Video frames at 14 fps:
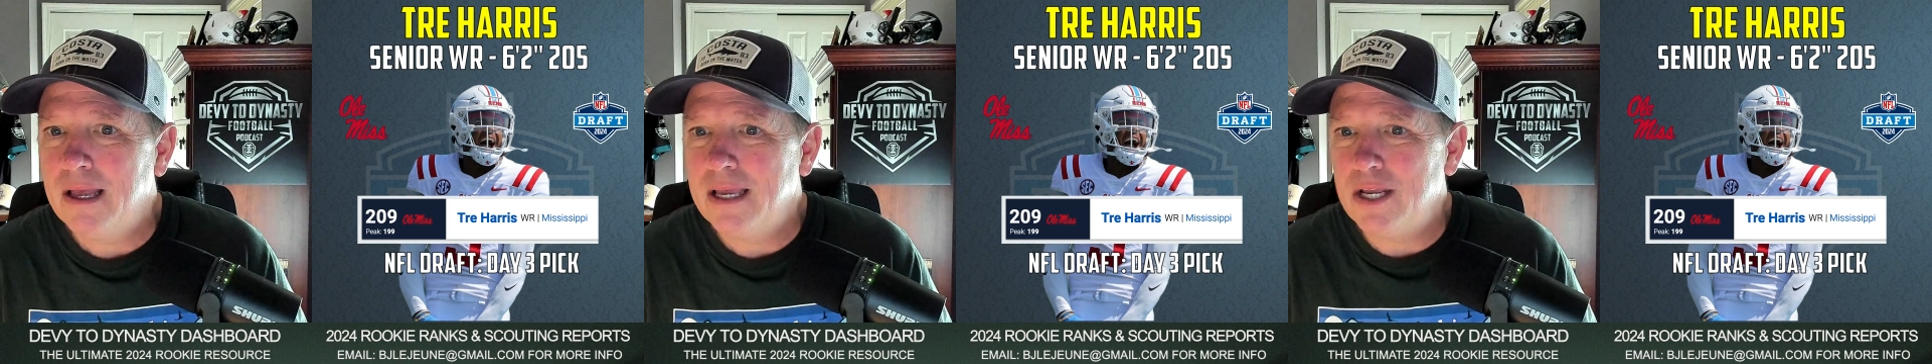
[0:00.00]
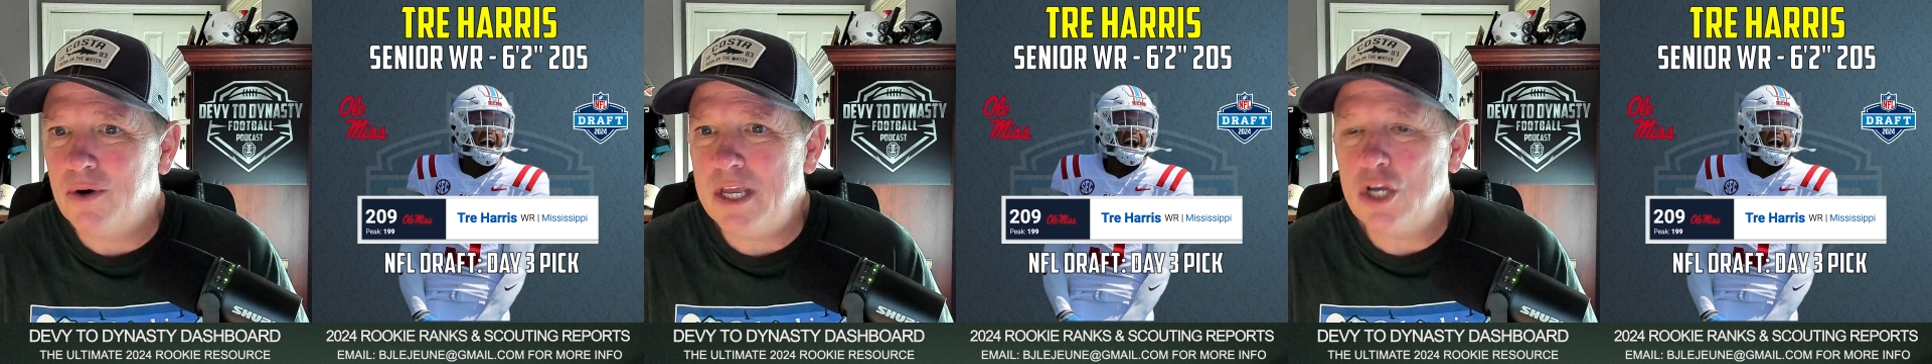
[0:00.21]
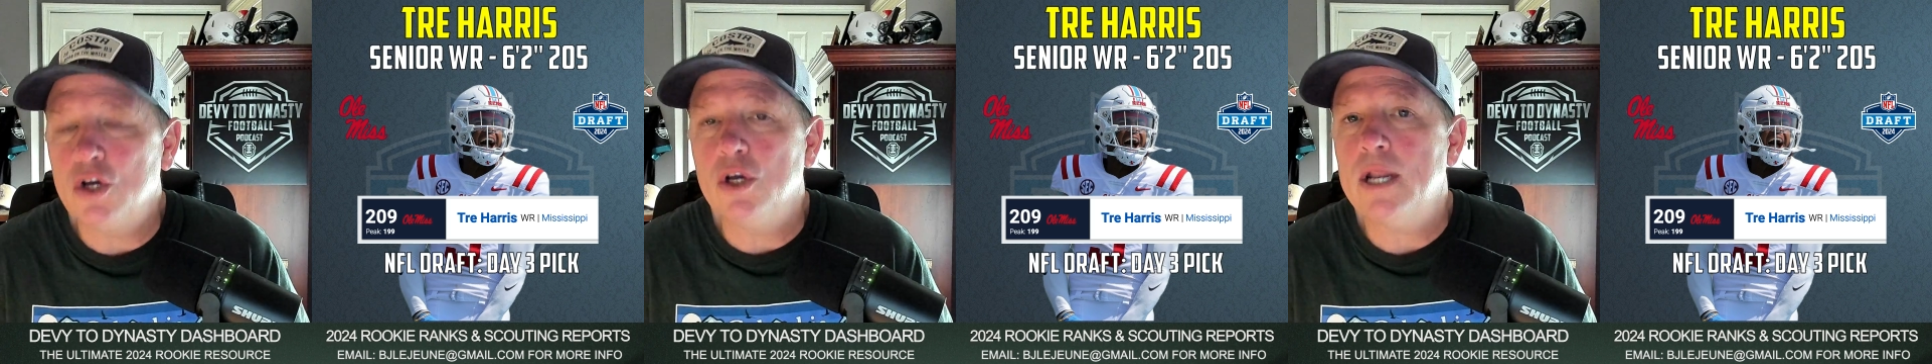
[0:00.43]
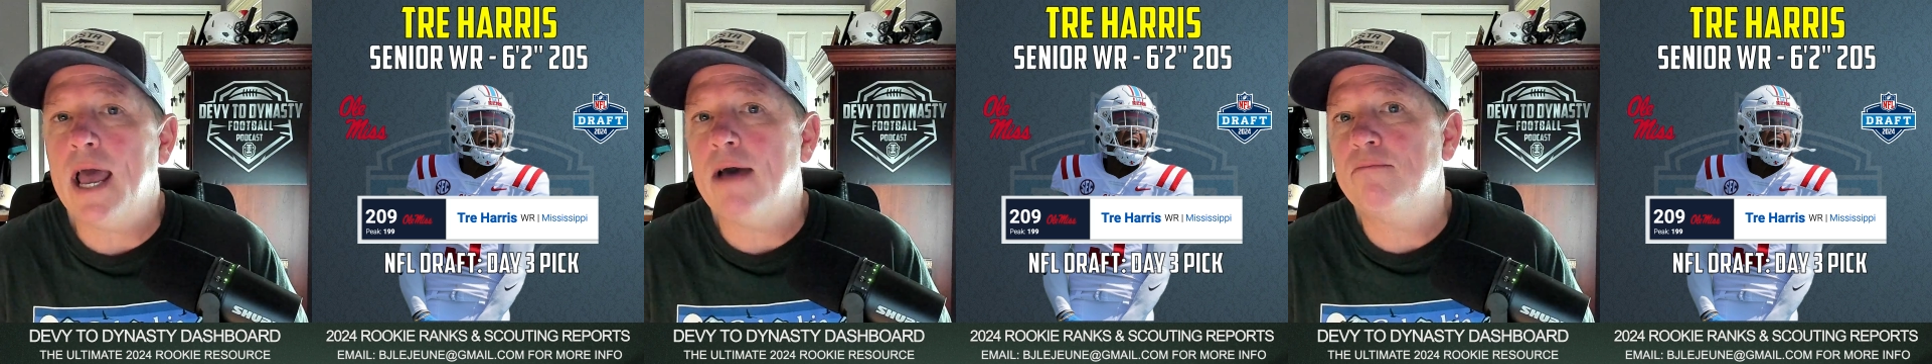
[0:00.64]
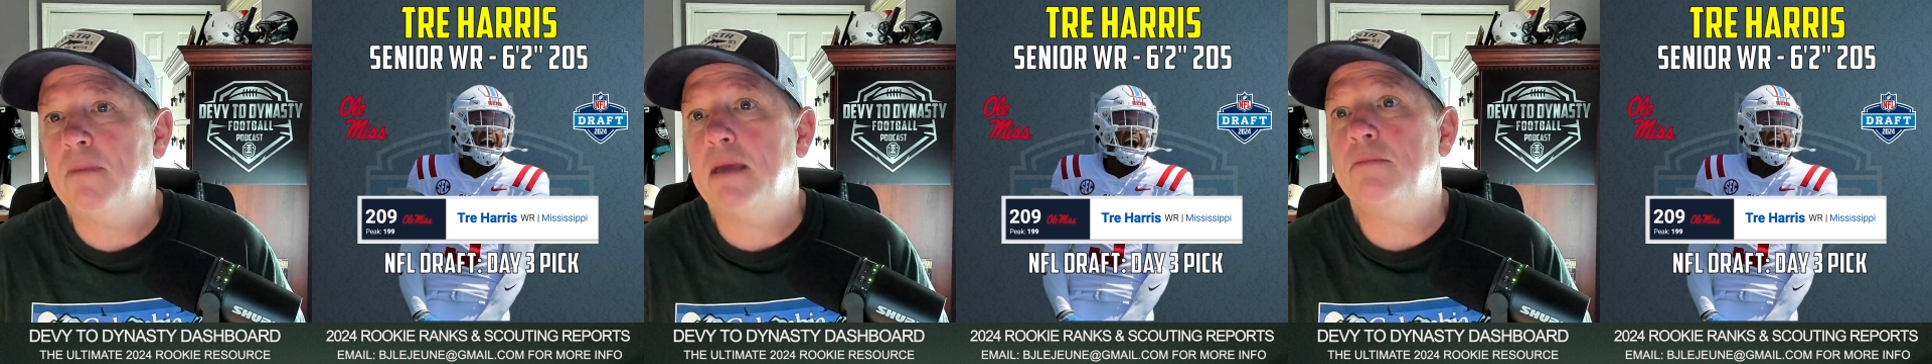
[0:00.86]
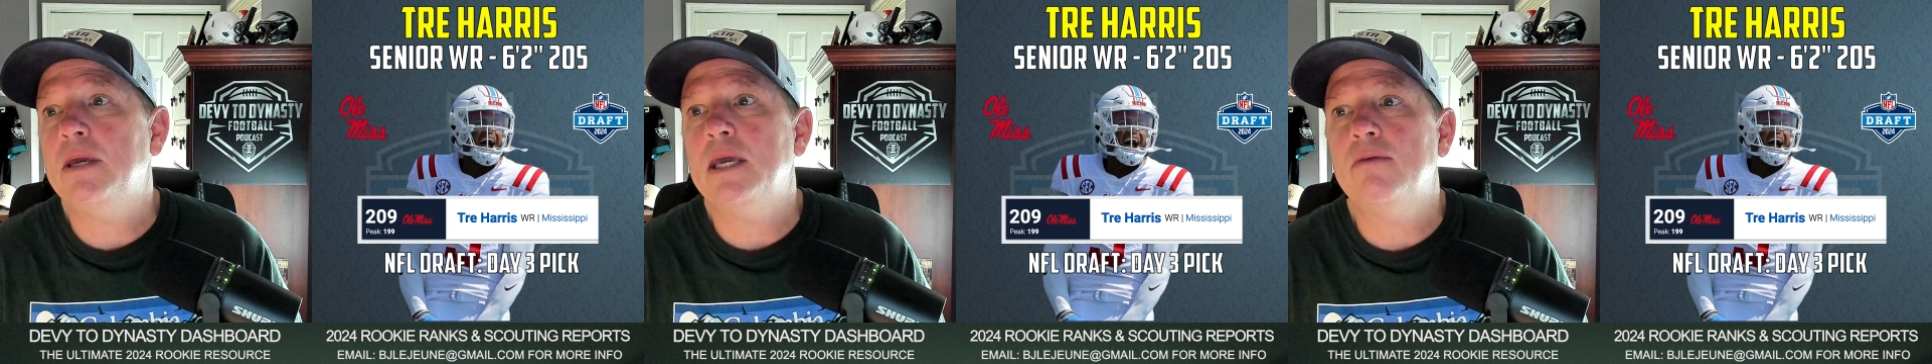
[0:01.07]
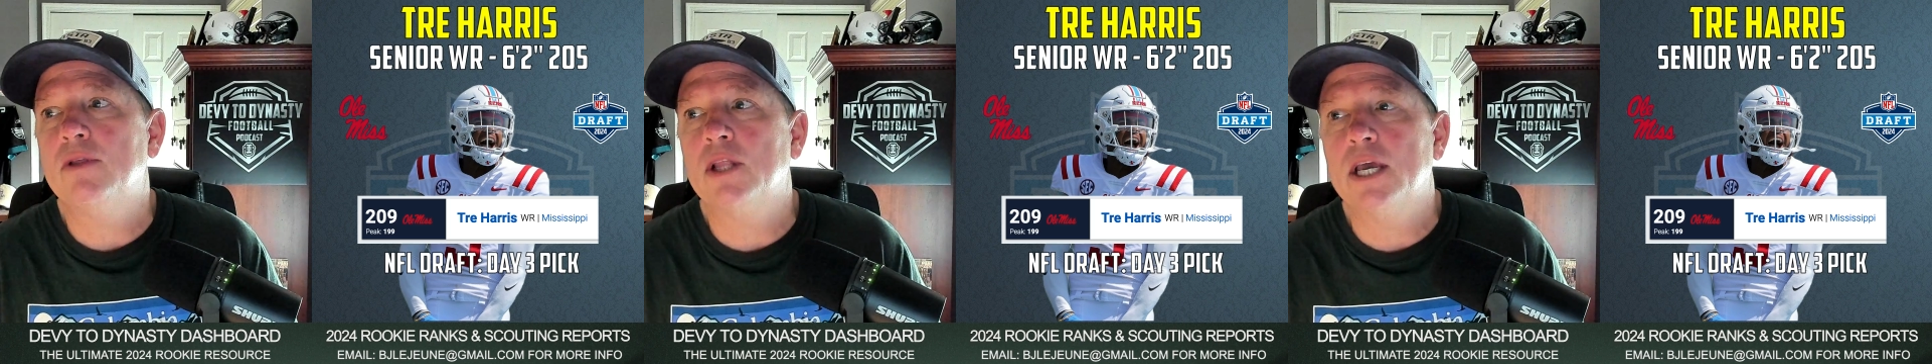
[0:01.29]
you know, he could have maybe
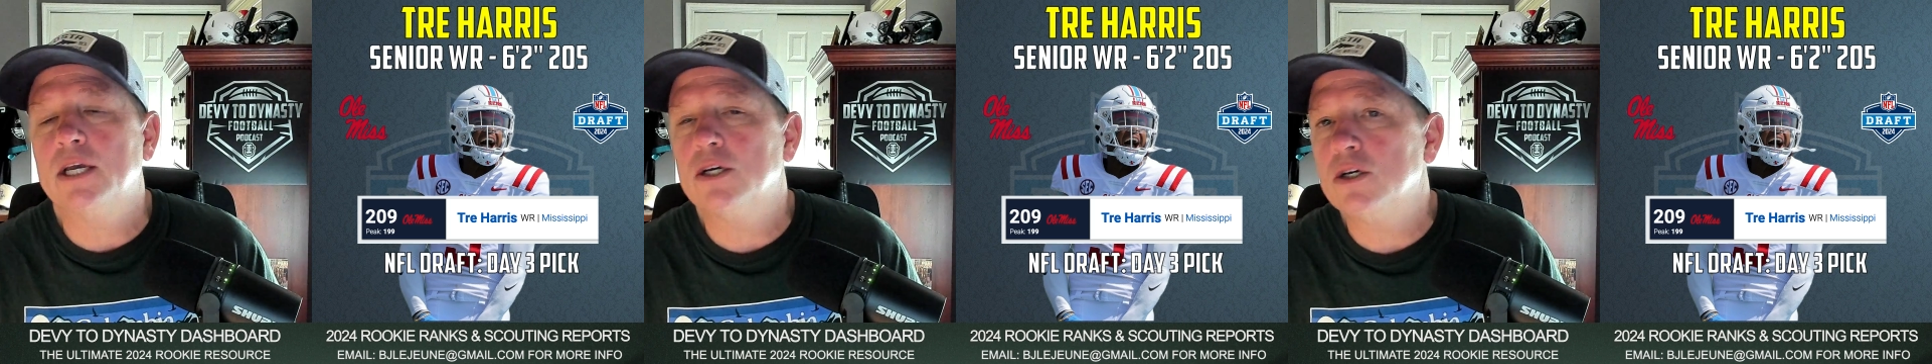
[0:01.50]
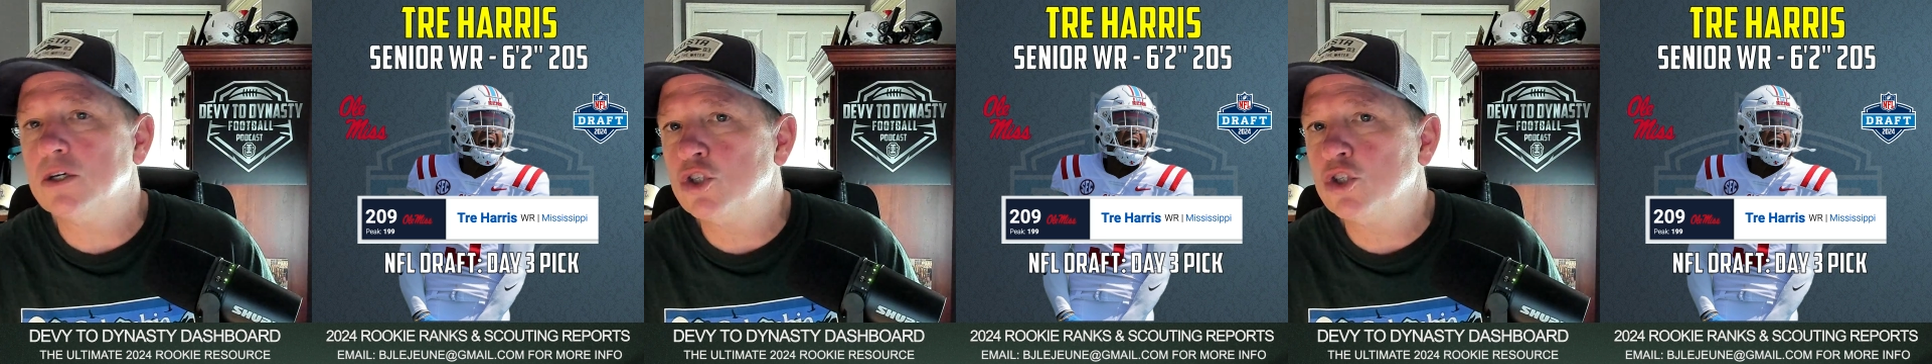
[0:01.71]
even like a,